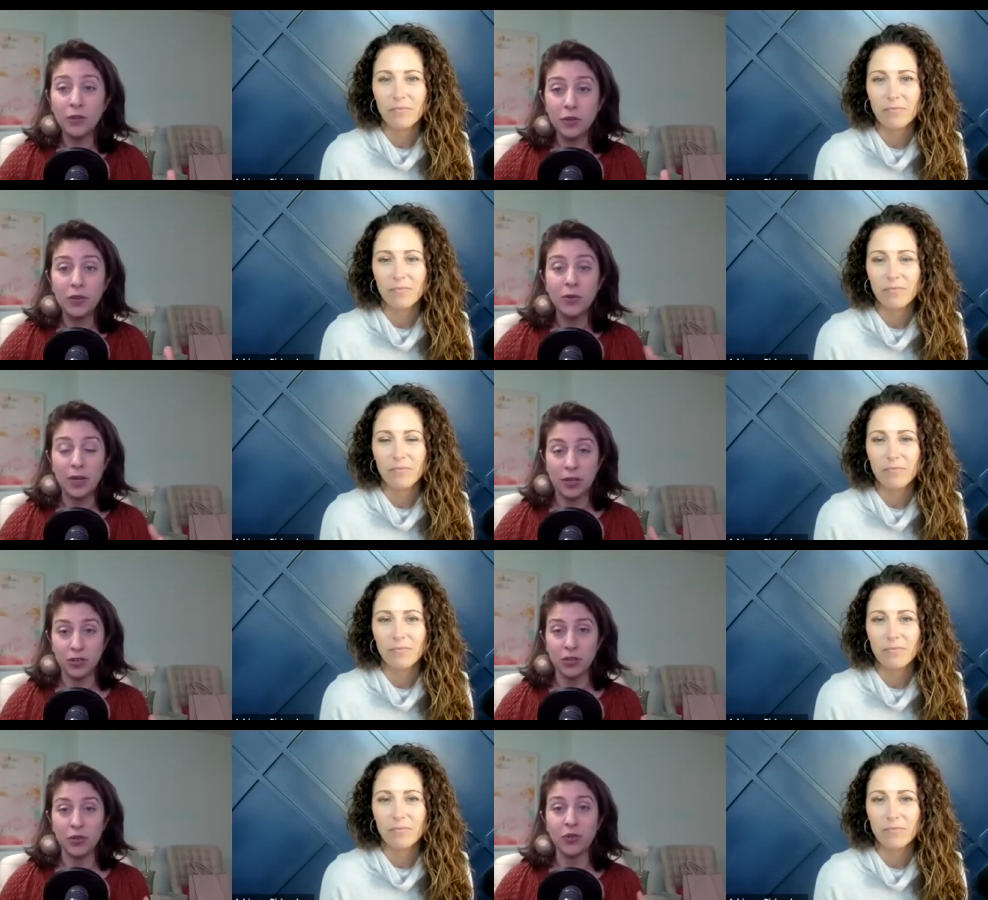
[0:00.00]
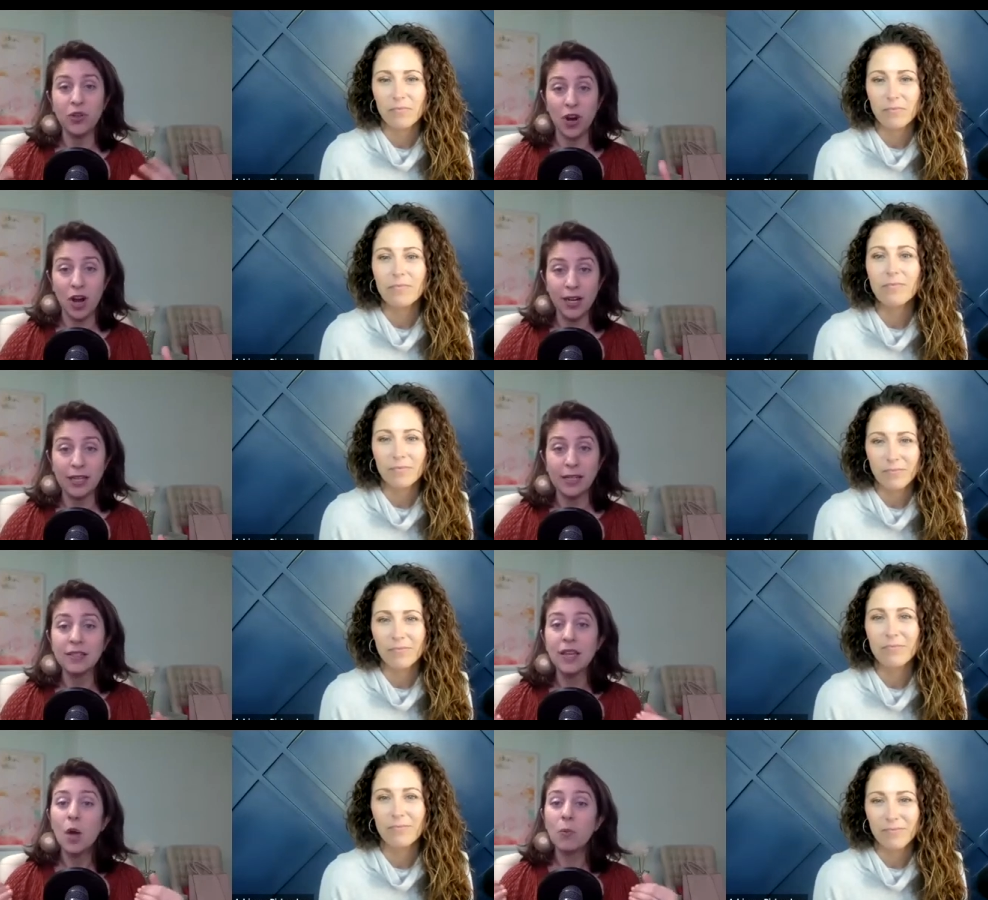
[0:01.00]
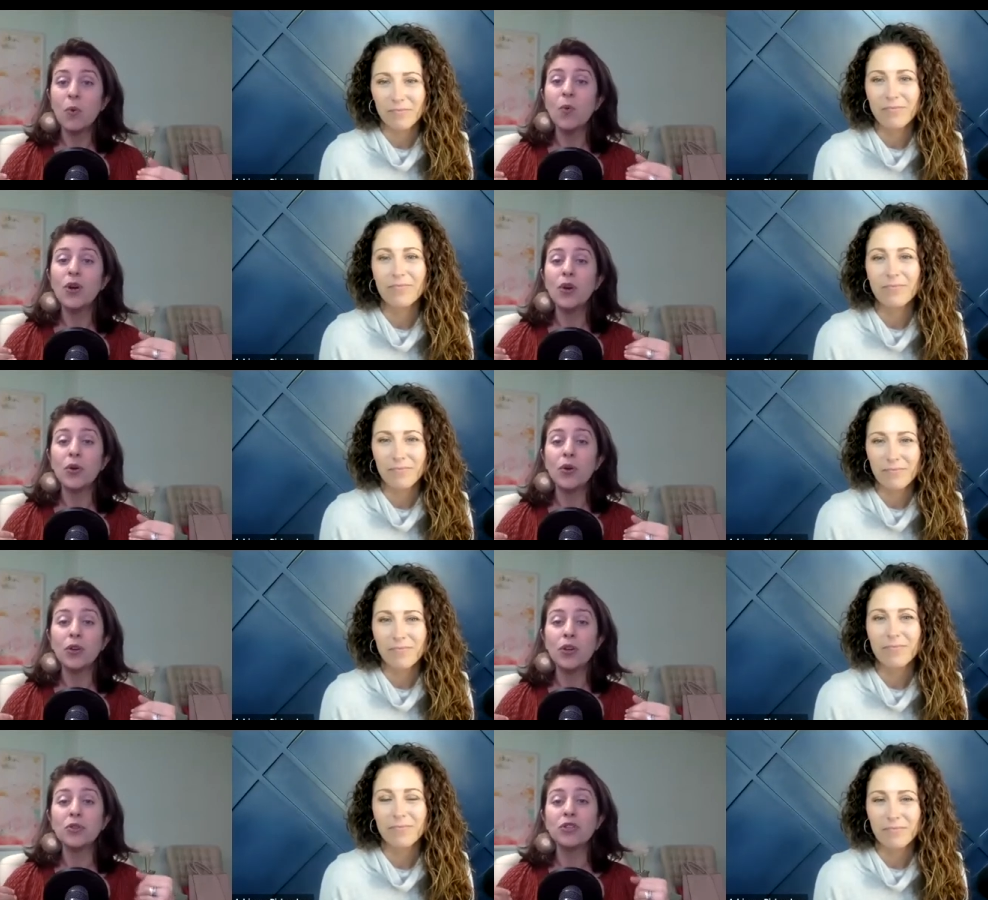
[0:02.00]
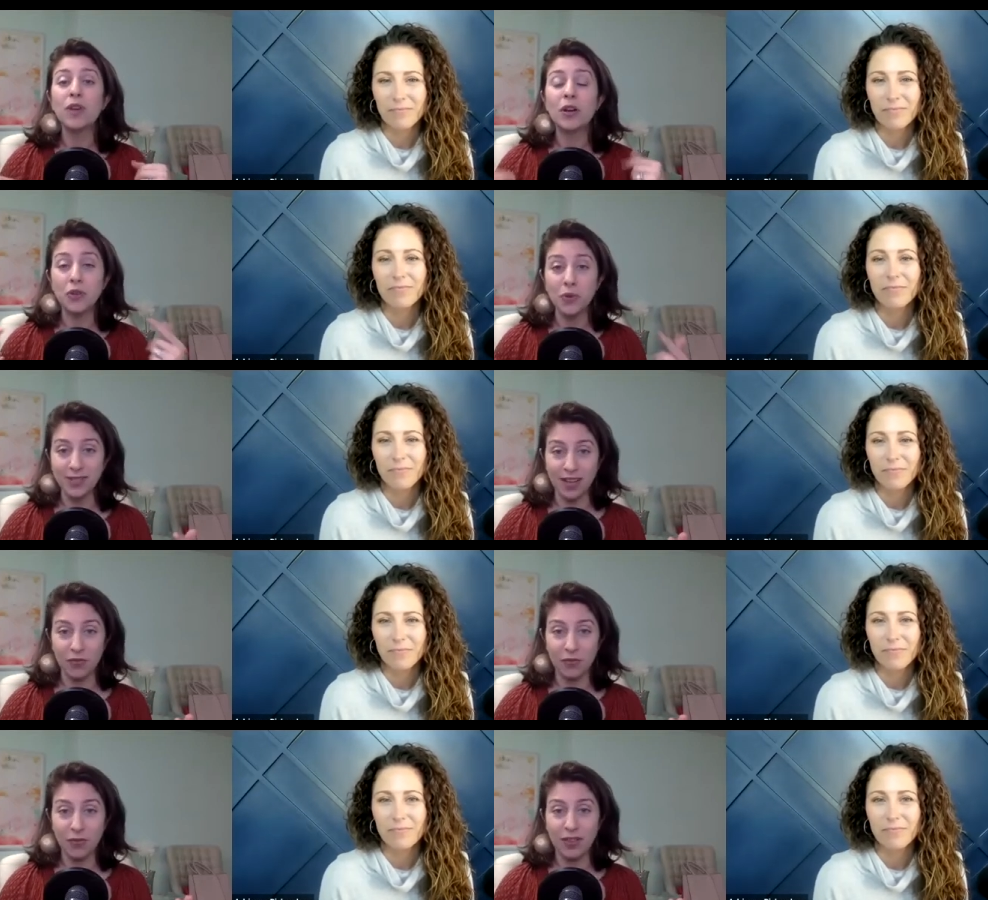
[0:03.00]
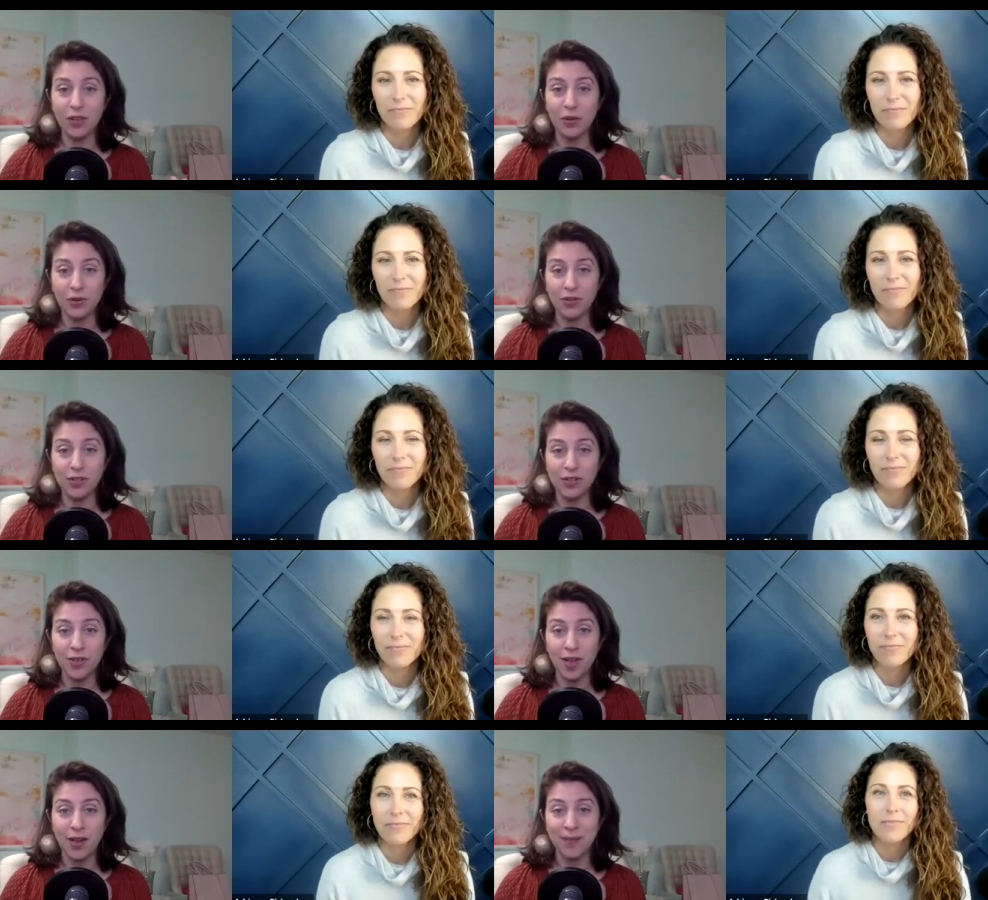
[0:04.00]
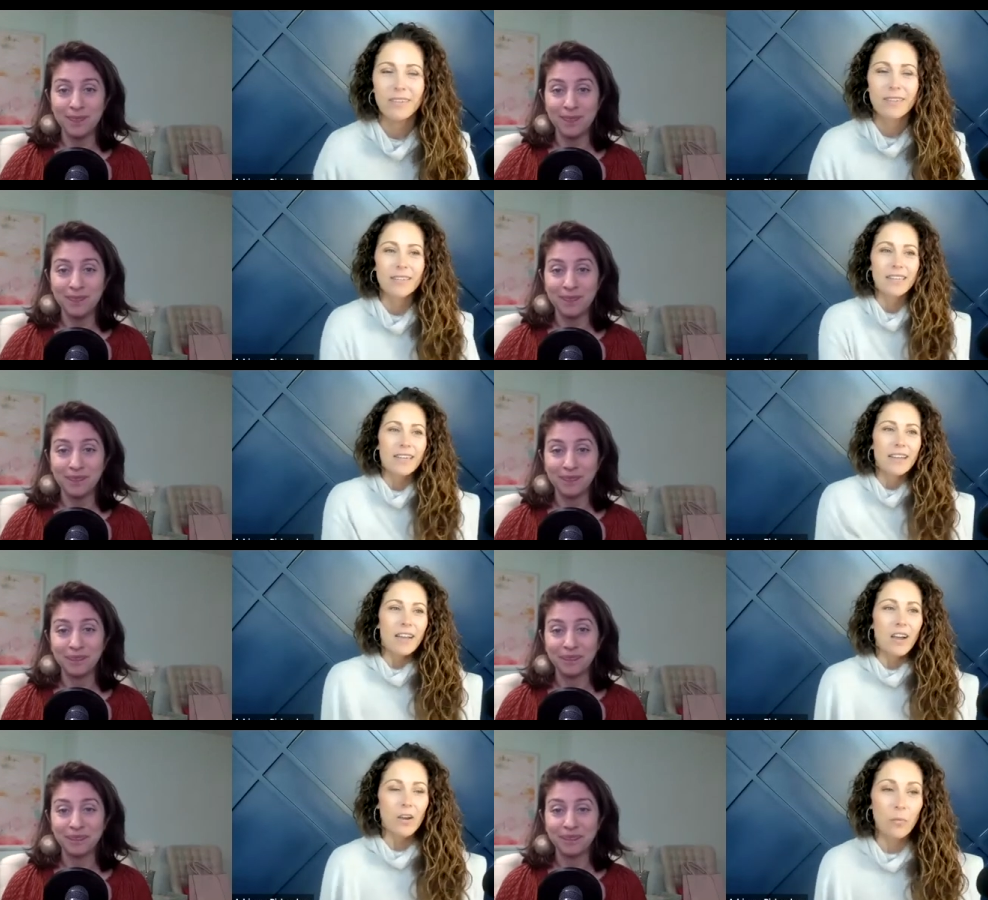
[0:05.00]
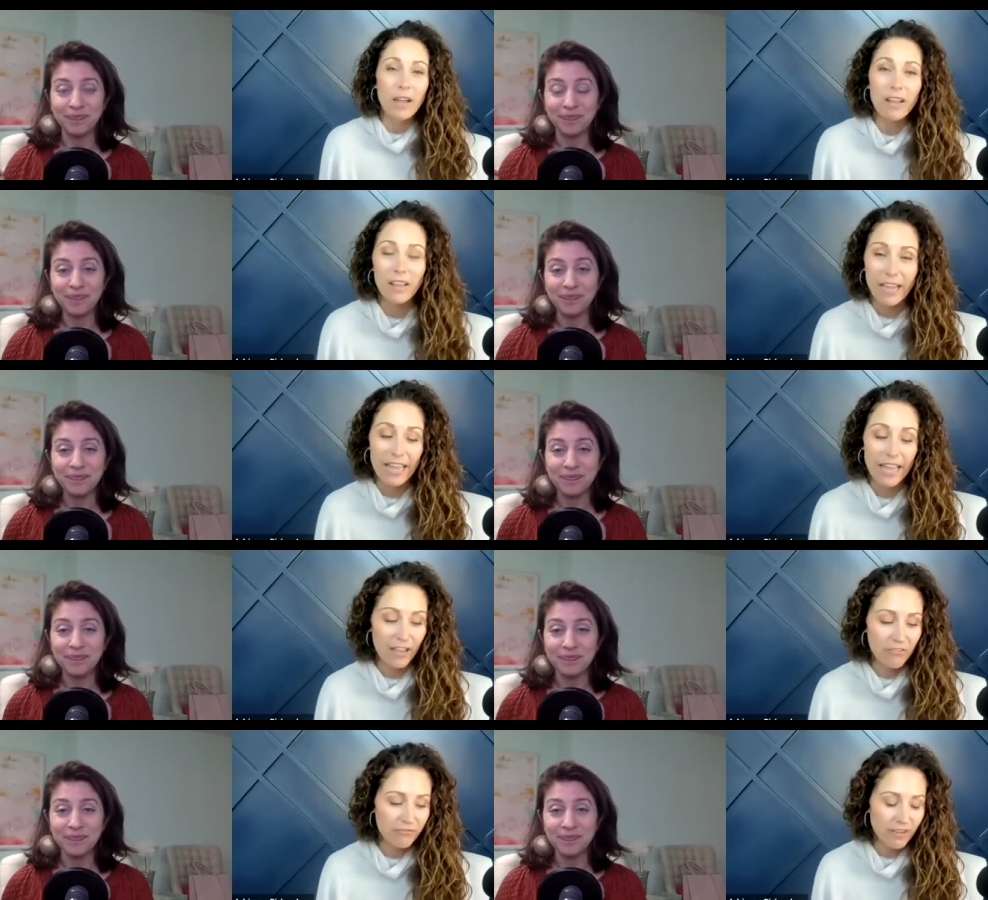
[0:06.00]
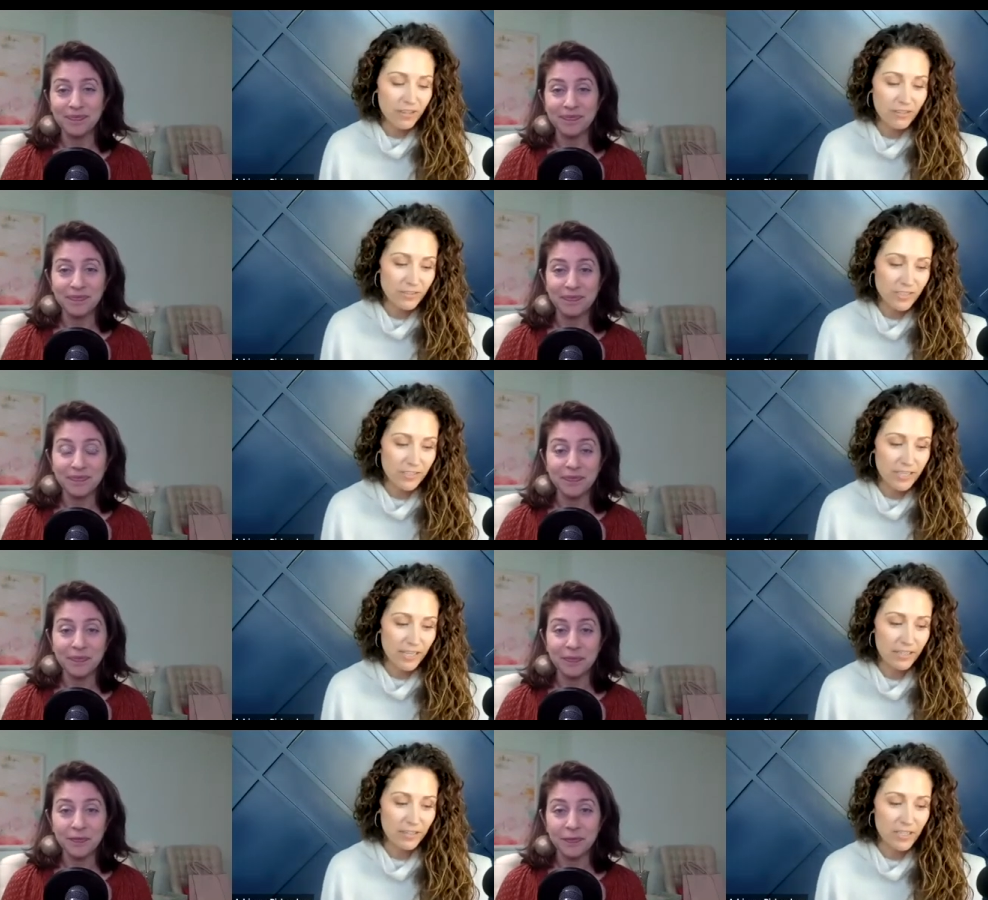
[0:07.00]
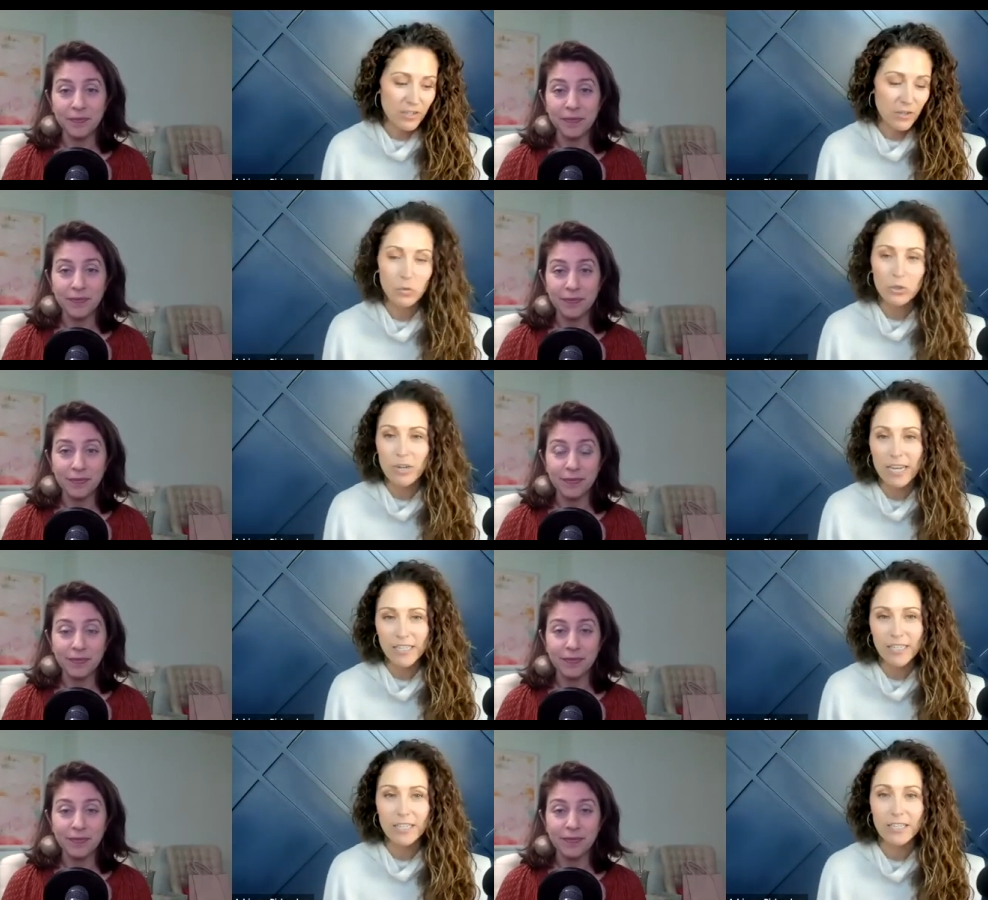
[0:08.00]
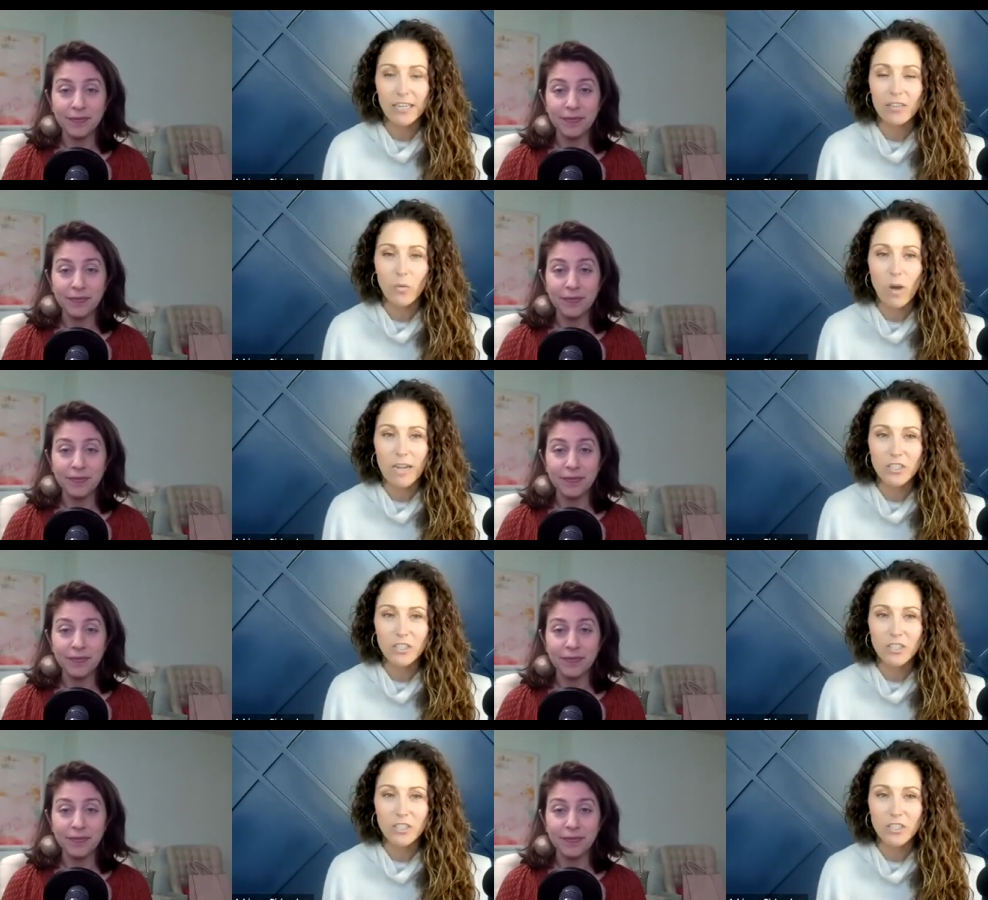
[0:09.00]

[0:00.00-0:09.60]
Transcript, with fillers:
Speaker 1: you into your audience, but what, who do you surround yourself with in order to do that?
Speaker 2: Well, I have found that the older I get and the wiser